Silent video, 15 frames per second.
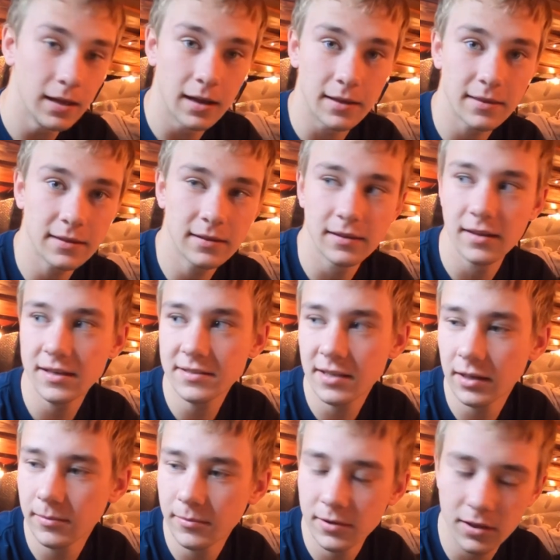I think the next
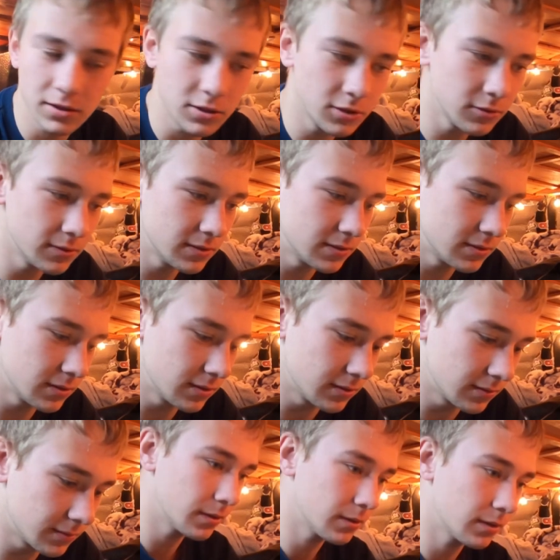thing I'm gonna do is
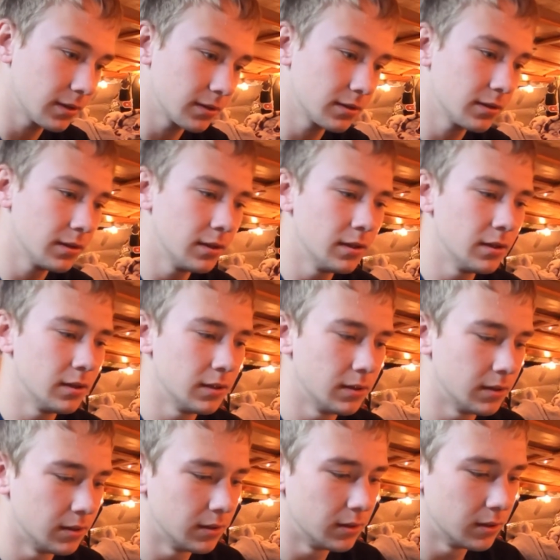uh, like
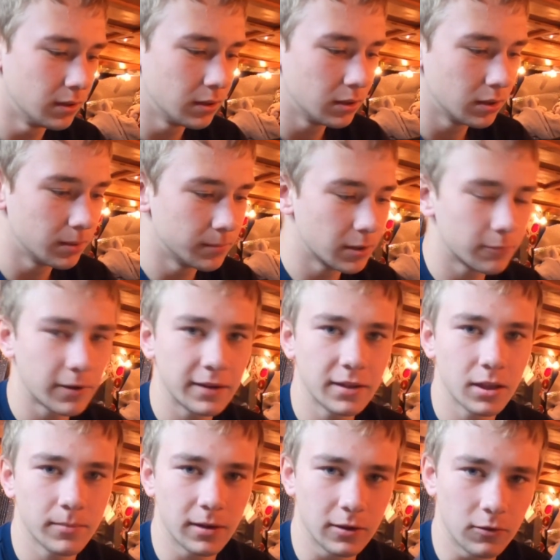I'm gonna write
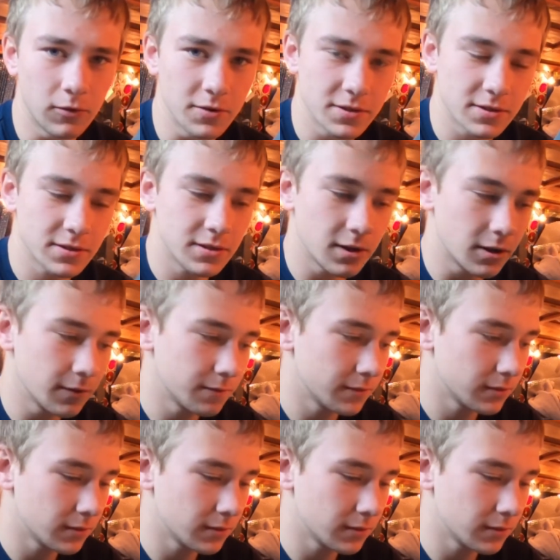down my goals and stuff.